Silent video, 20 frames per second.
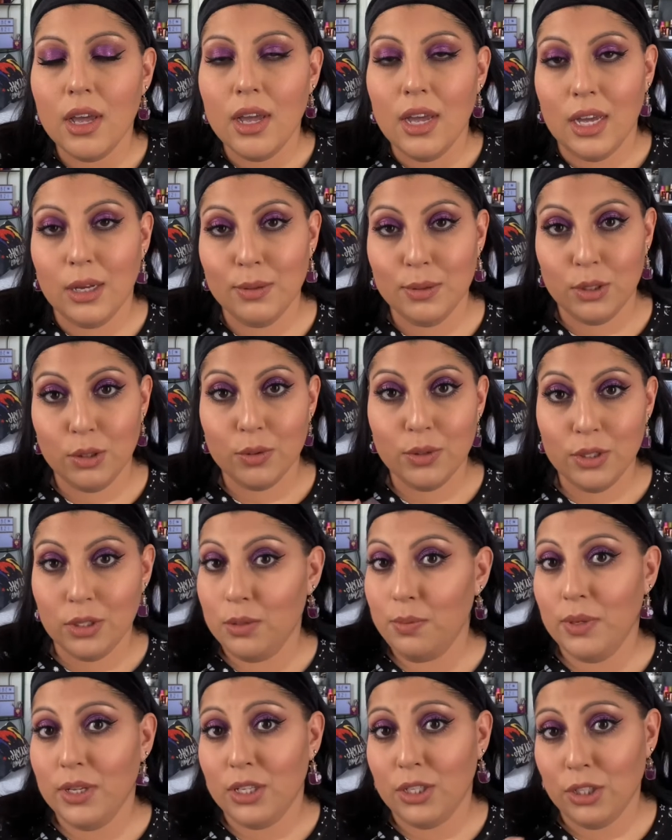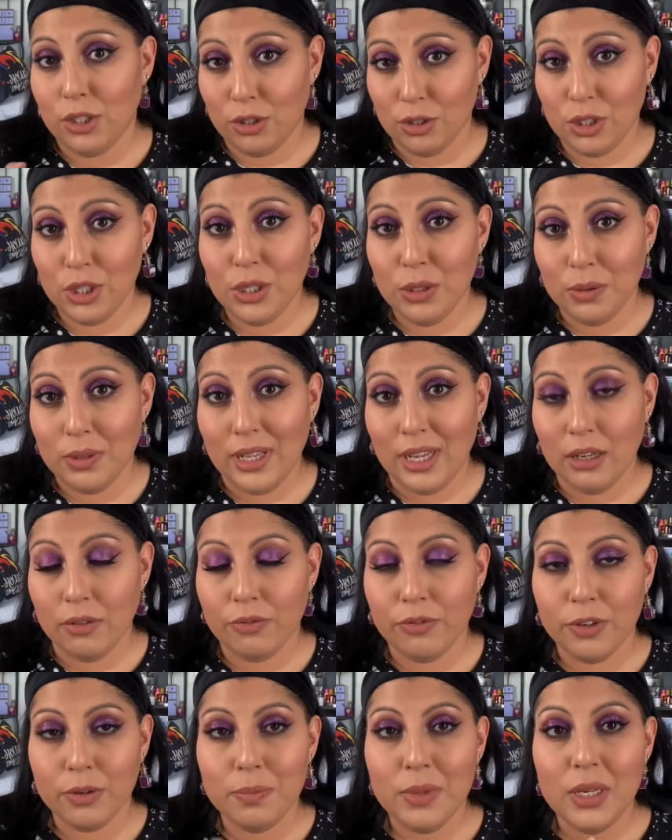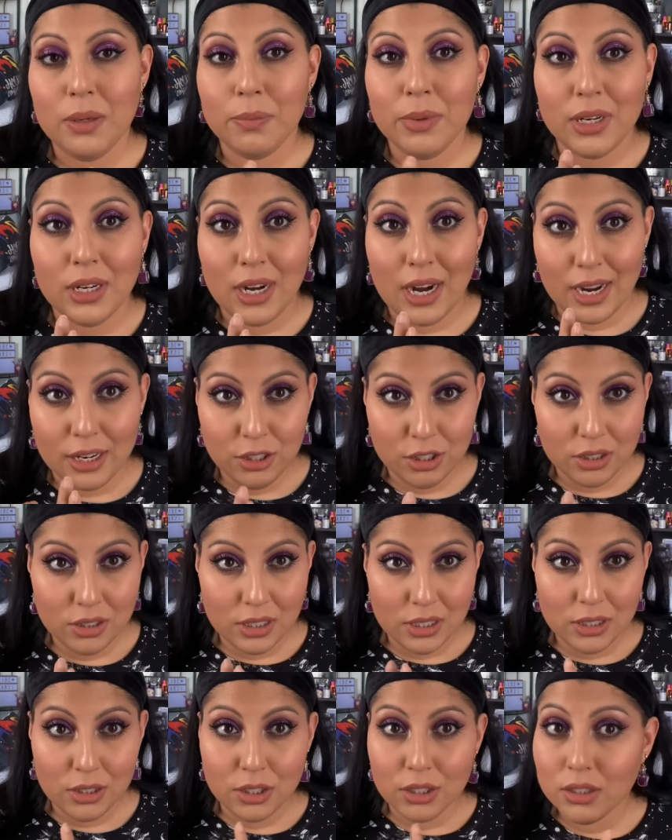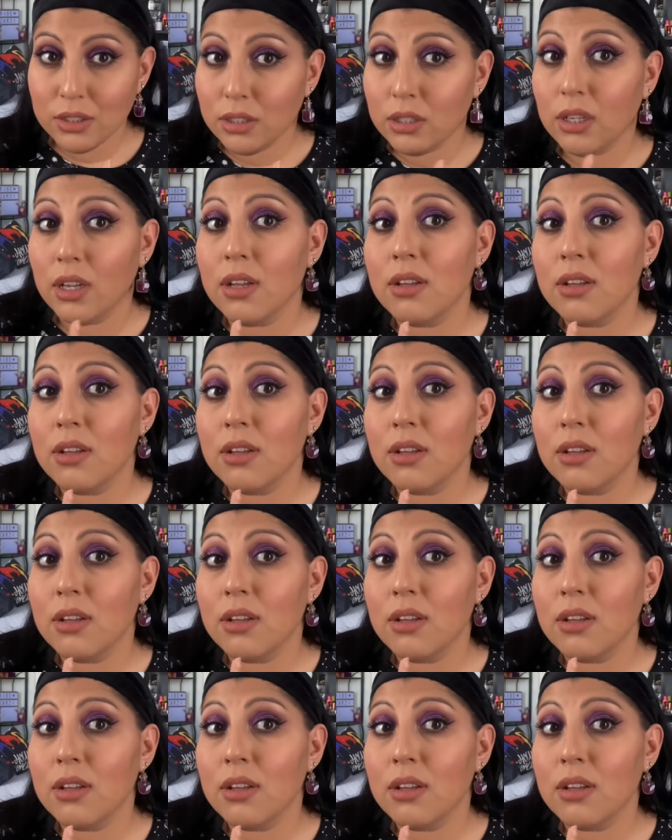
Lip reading: it was going to be a little too light for me, but it actually looks